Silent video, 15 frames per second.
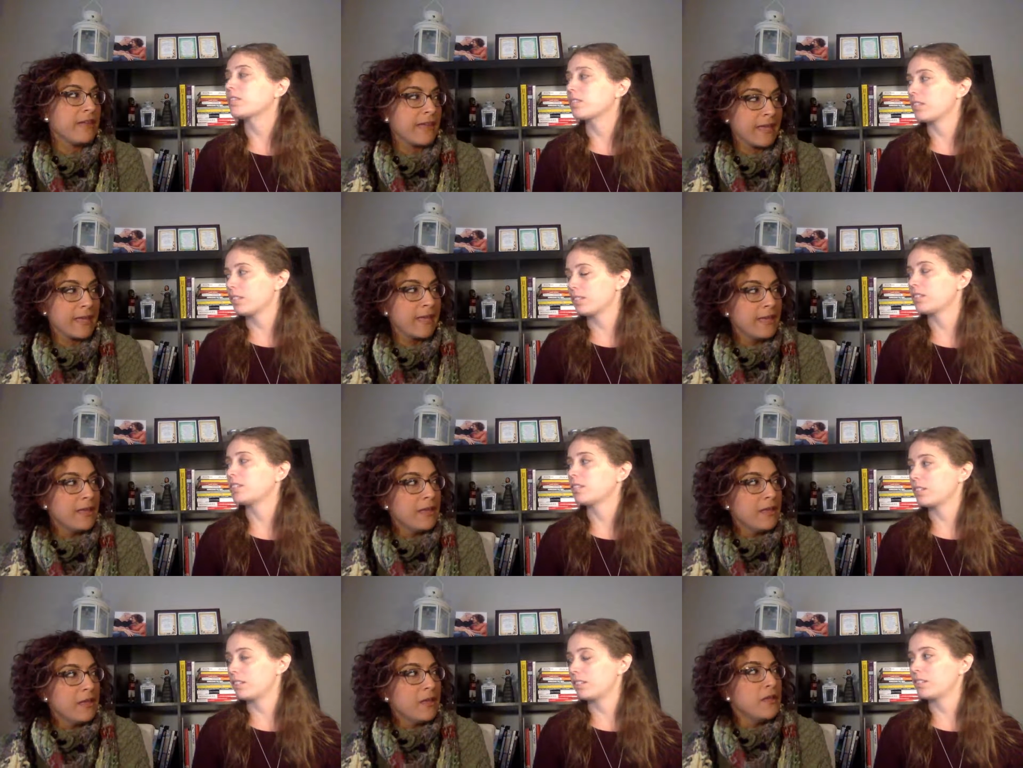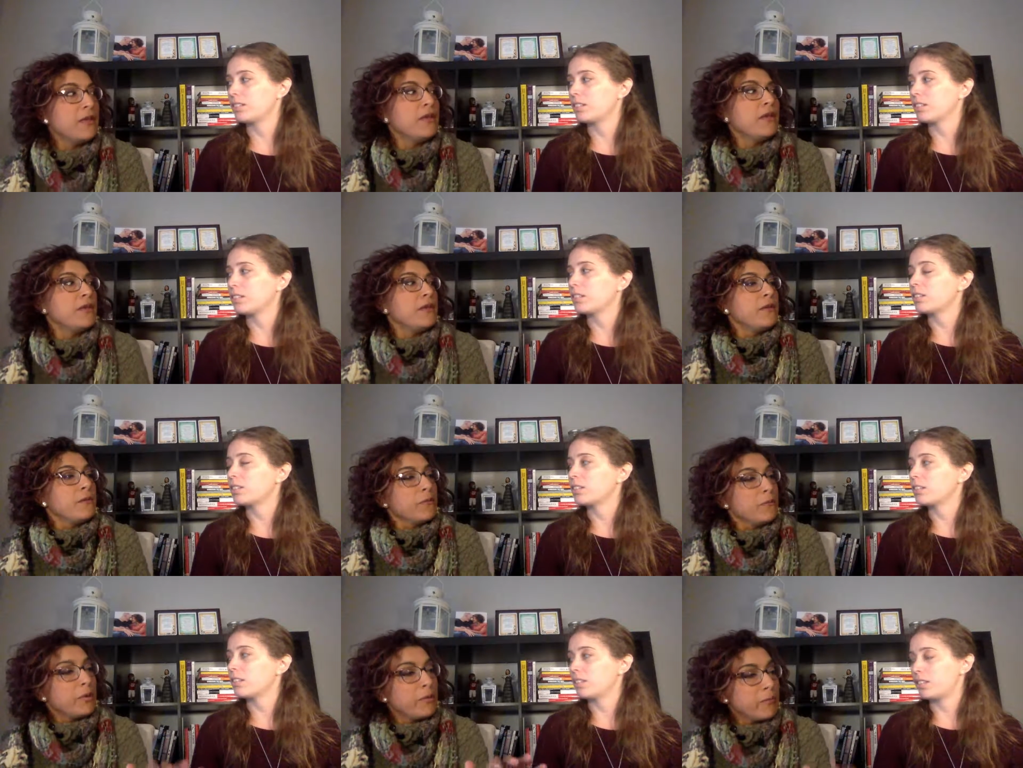Speaker 1: like,
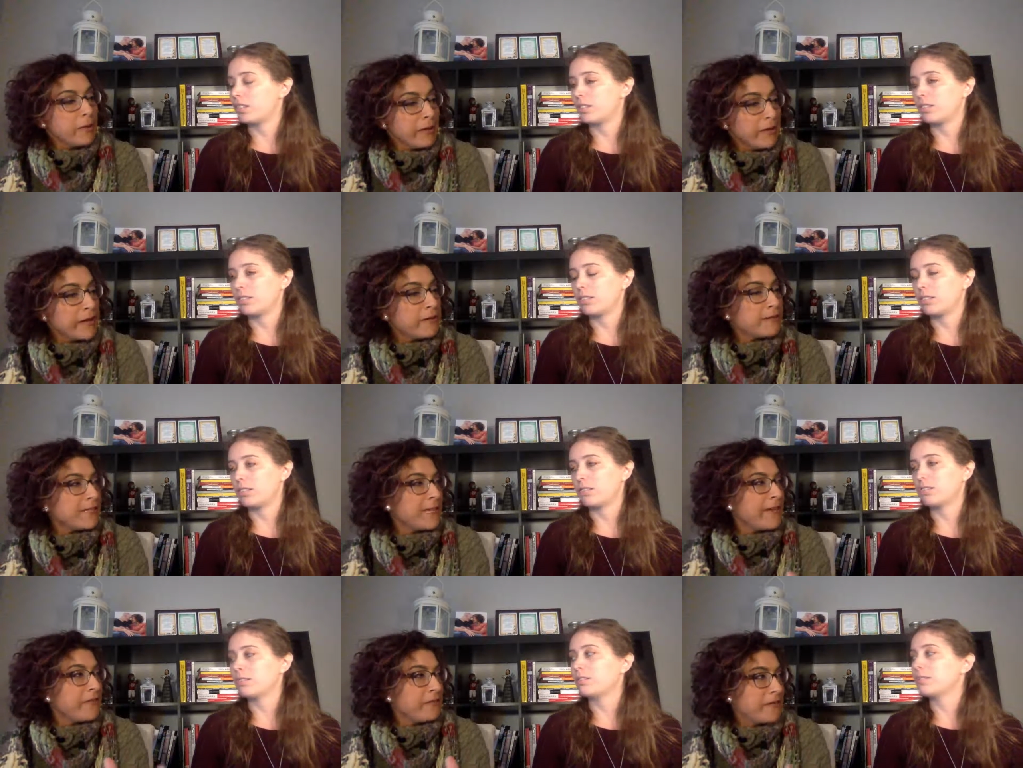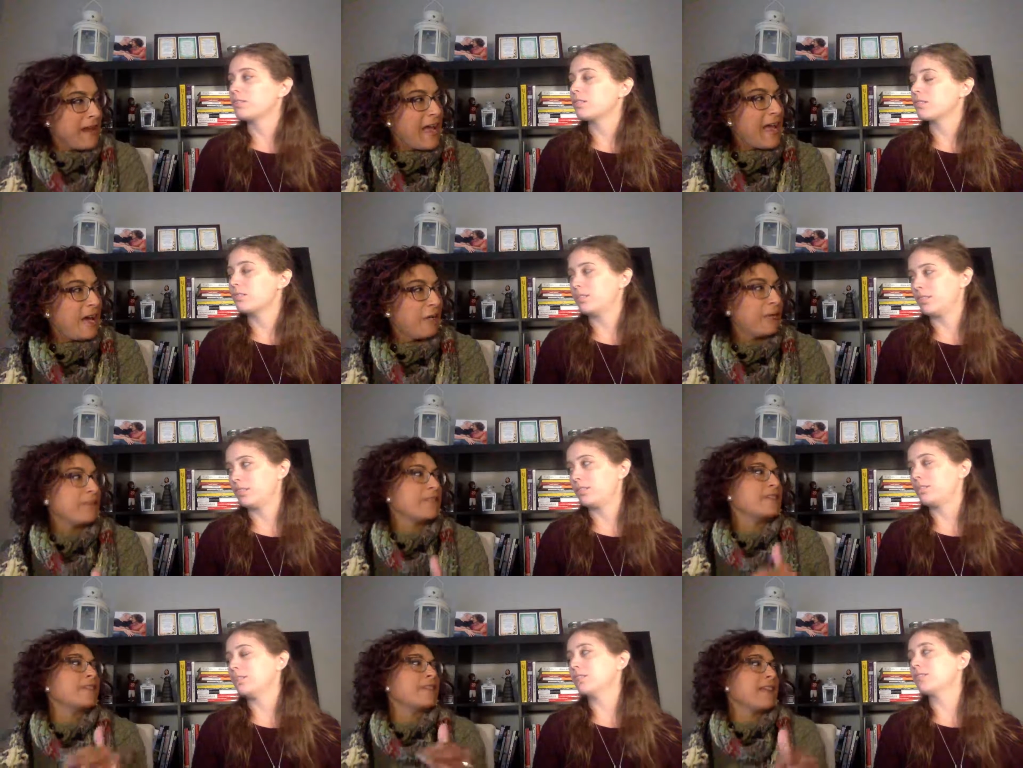well, we're here together now
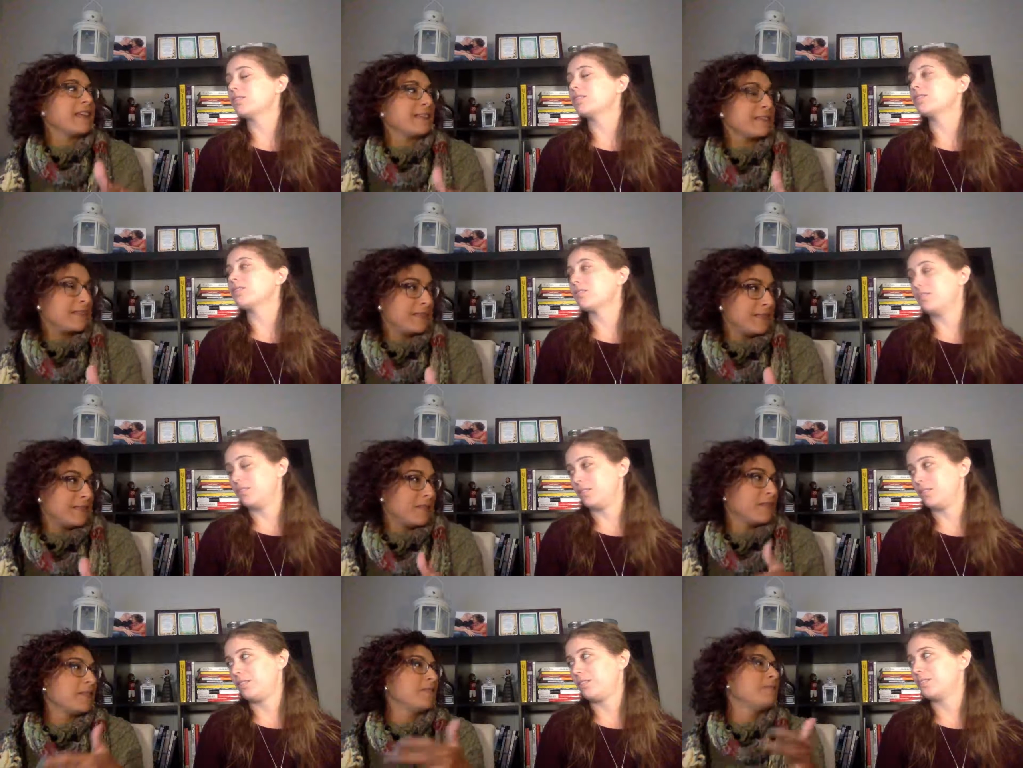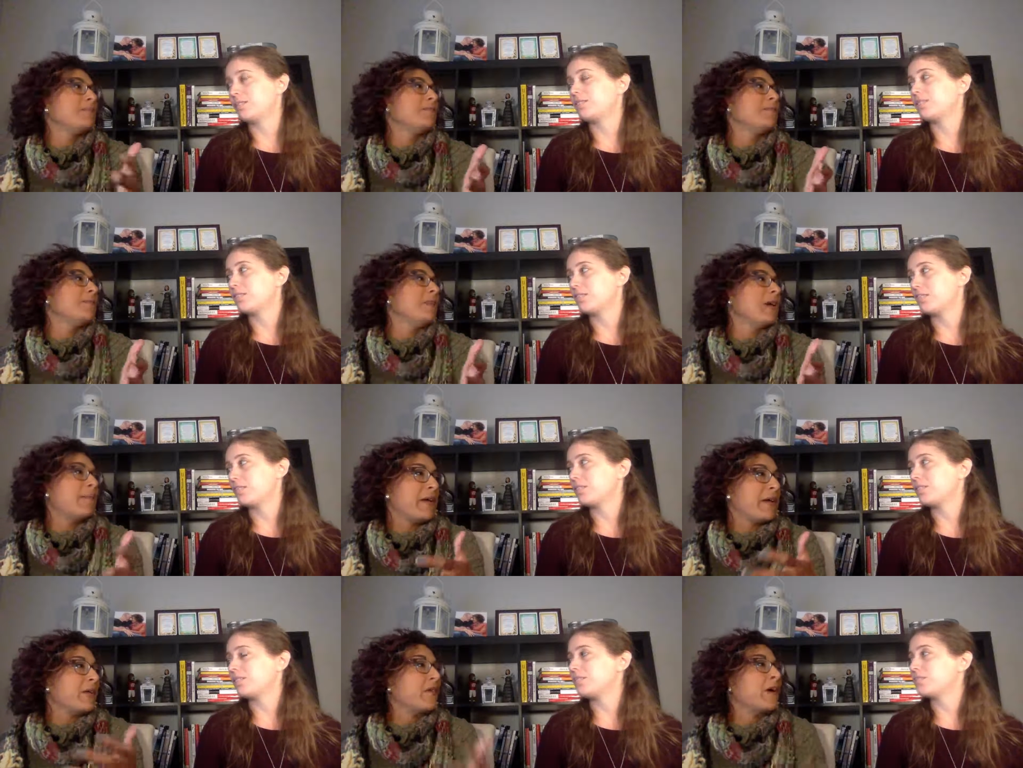until the next, until the a
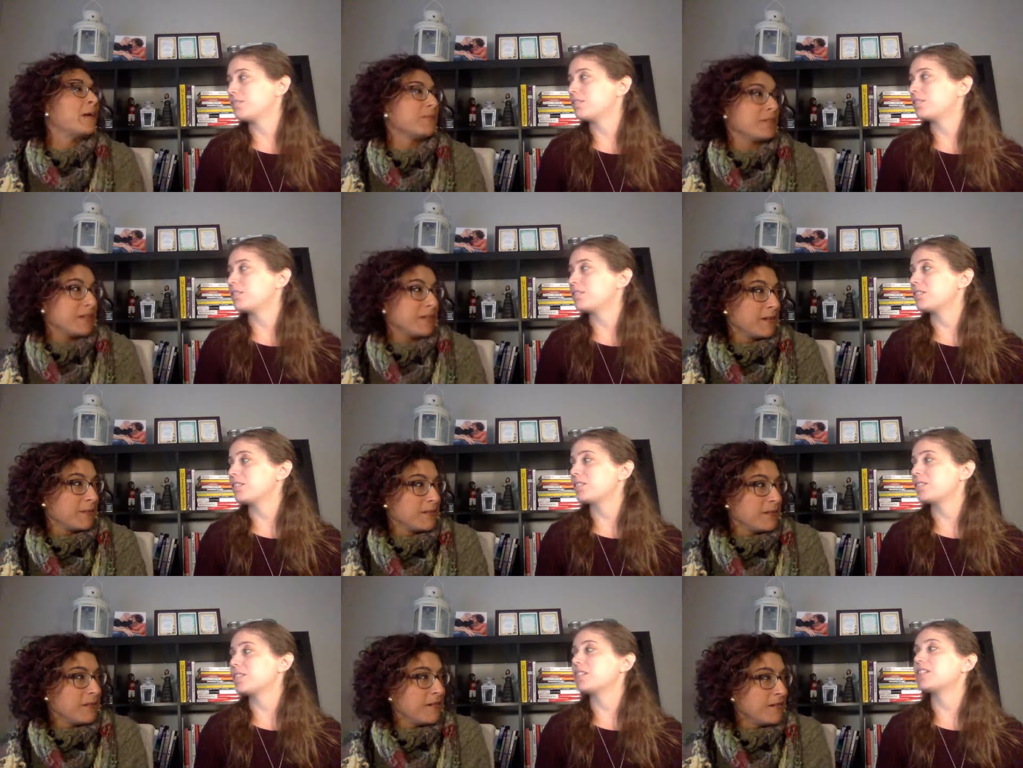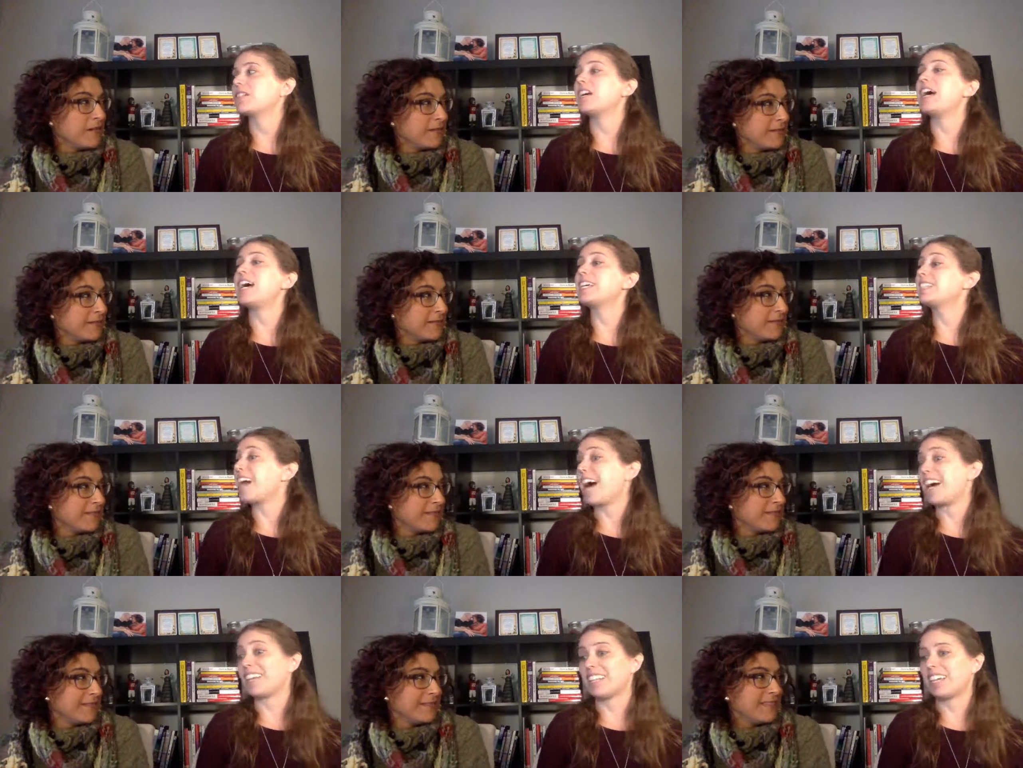better option comes along.
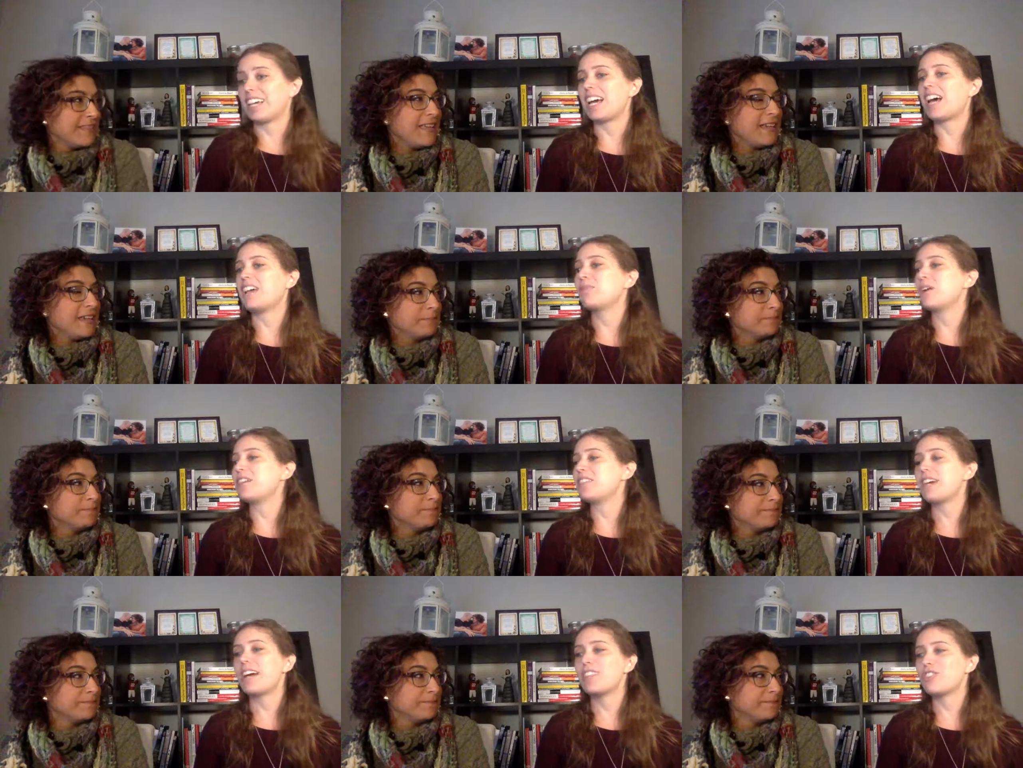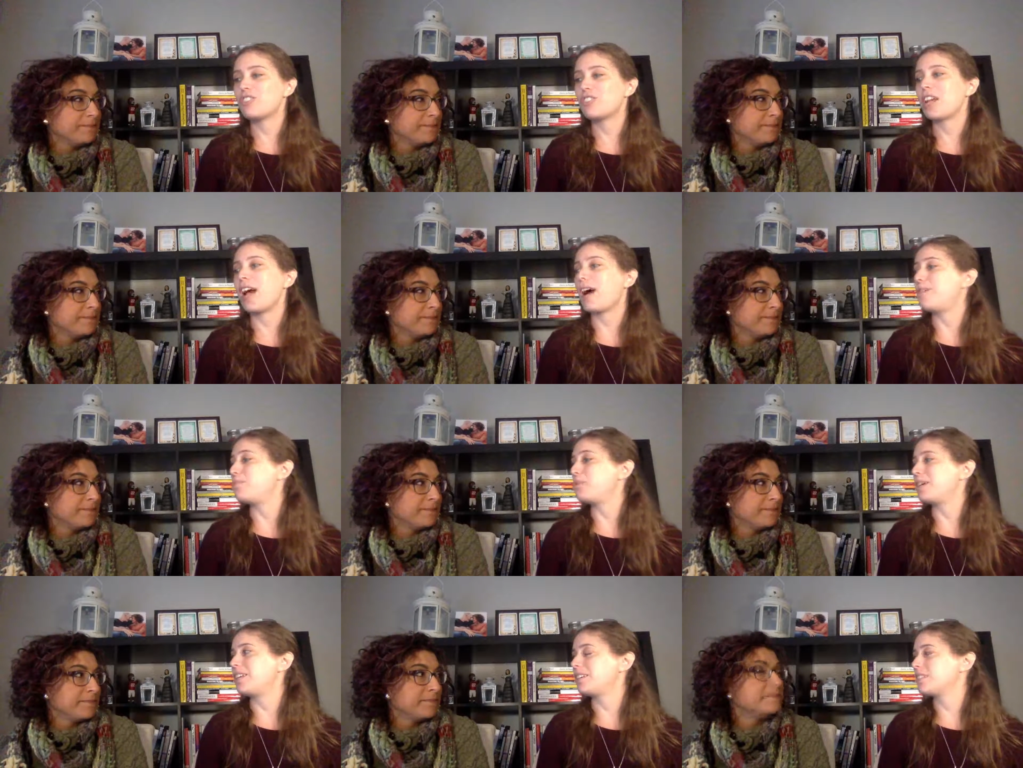
Speaker 2: Exactly. Yeah. And when tension
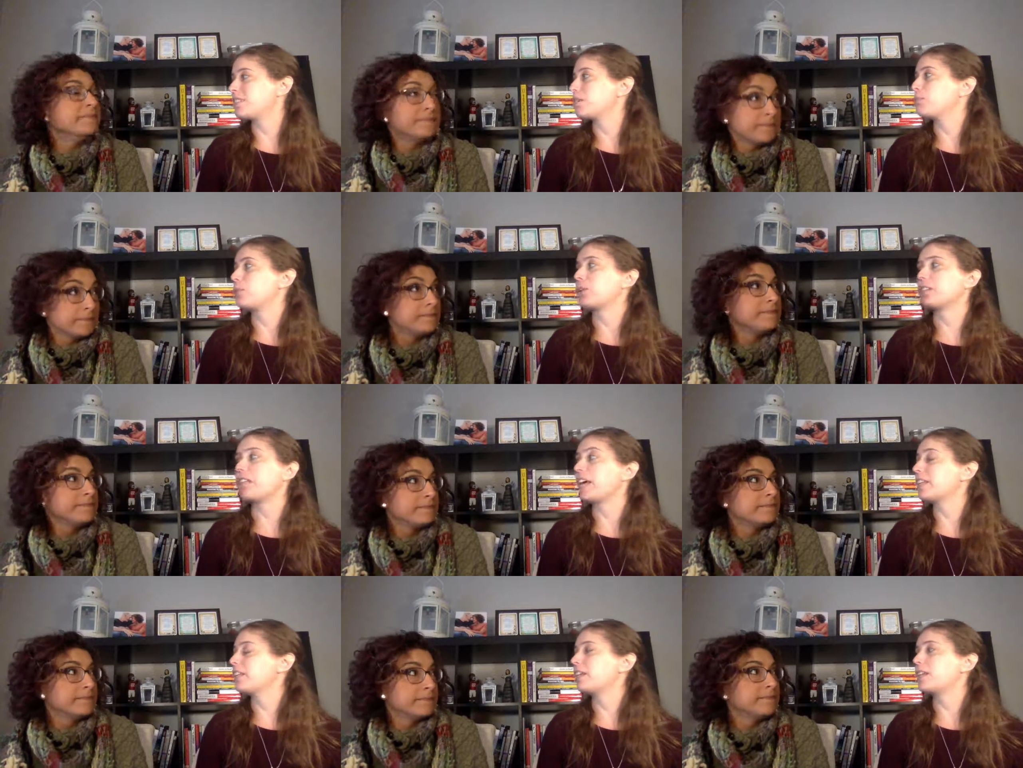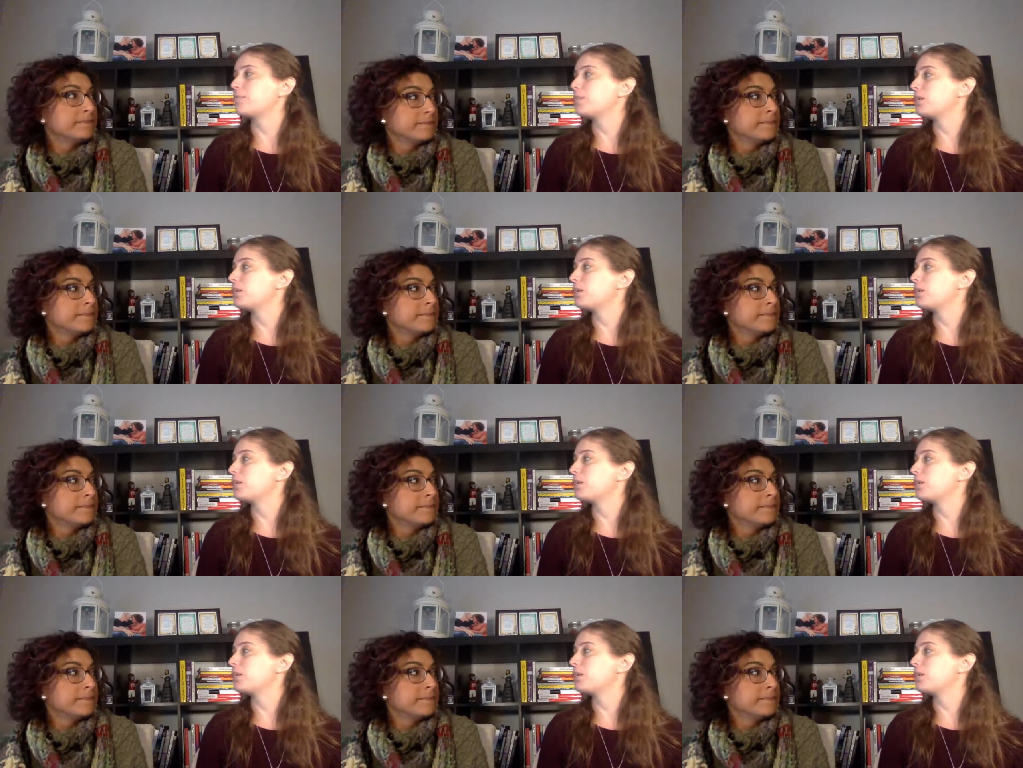happens, they're mm-hmm. more likely to